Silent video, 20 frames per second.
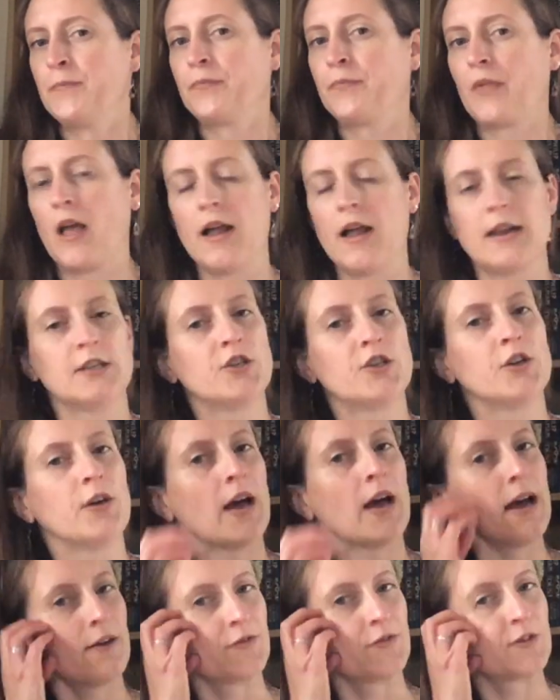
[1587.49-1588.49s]
And I do
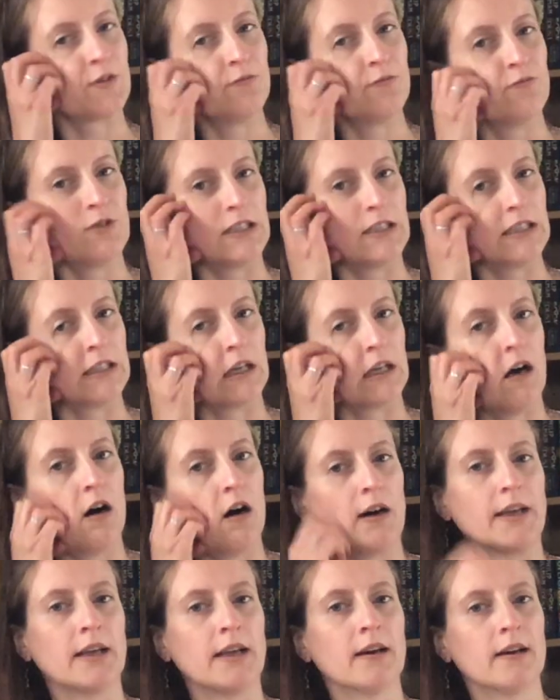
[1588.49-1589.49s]
have some Rip
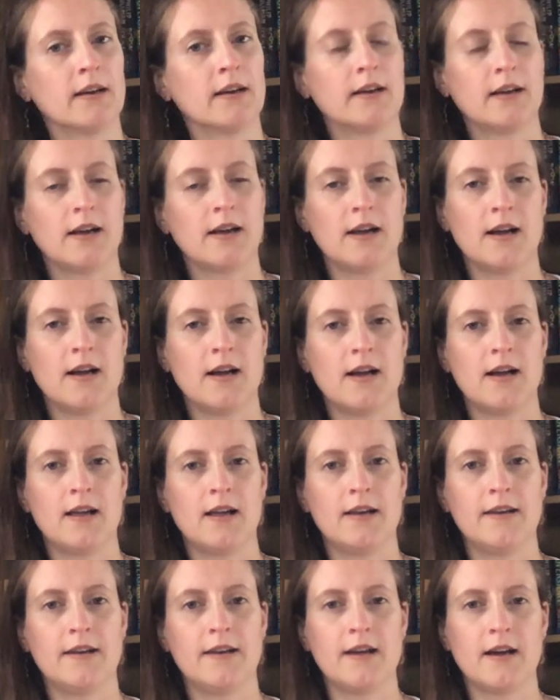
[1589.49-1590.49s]
Dye,
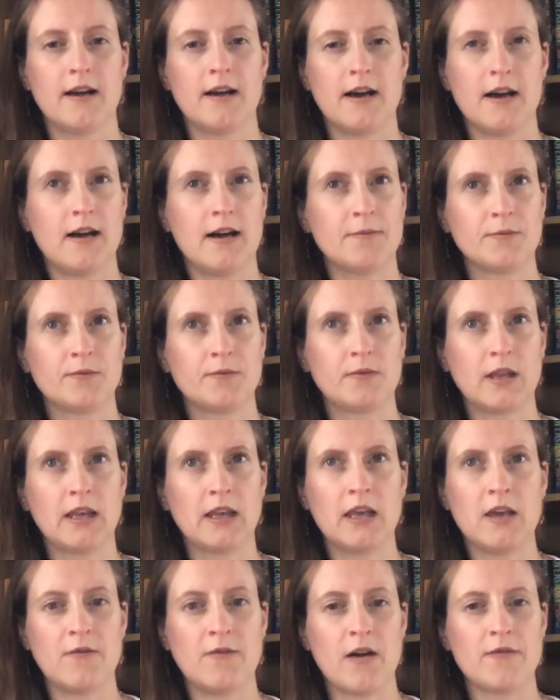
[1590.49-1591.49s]
and I'm
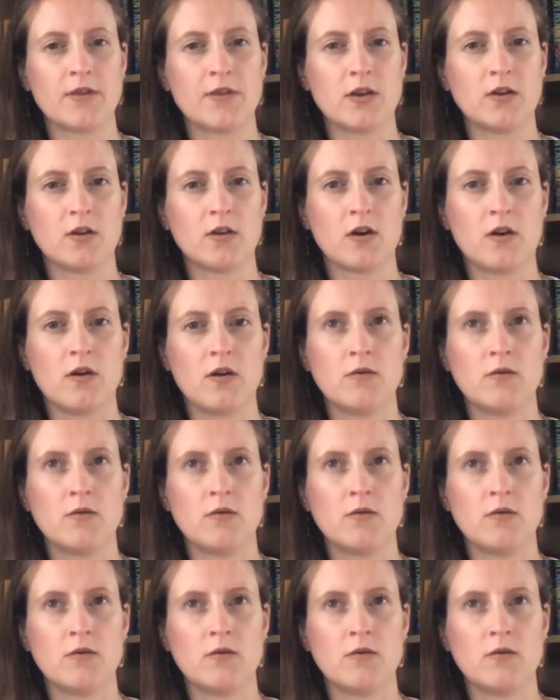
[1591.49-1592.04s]
thinking of having a go.